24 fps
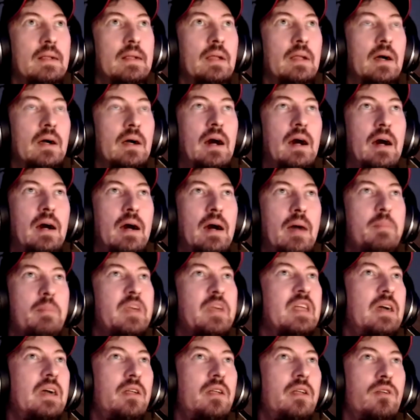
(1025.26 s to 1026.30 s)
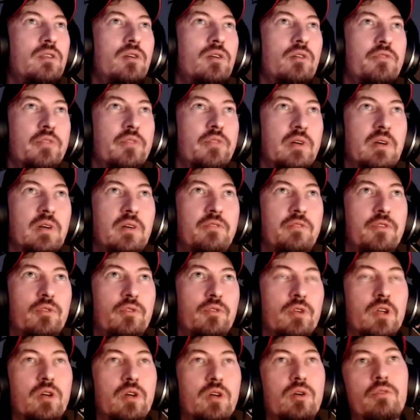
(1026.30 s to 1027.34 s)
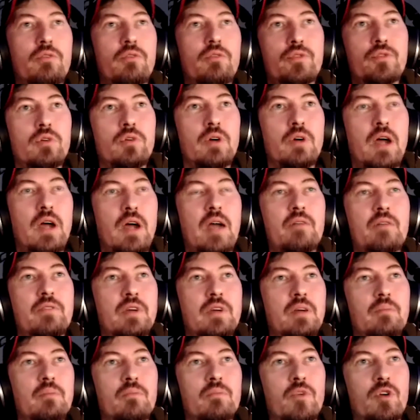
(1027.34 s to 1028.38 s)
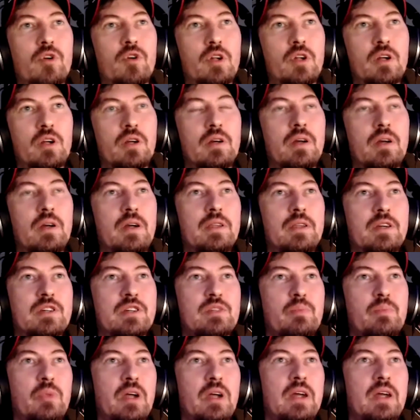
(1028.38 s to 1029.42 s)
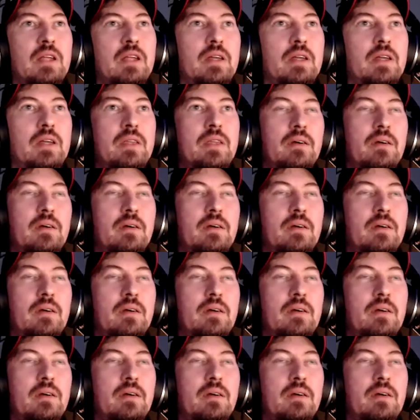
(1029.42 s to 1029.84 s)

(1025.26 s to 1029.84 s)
I don't know if you want to go through every murder and explain it.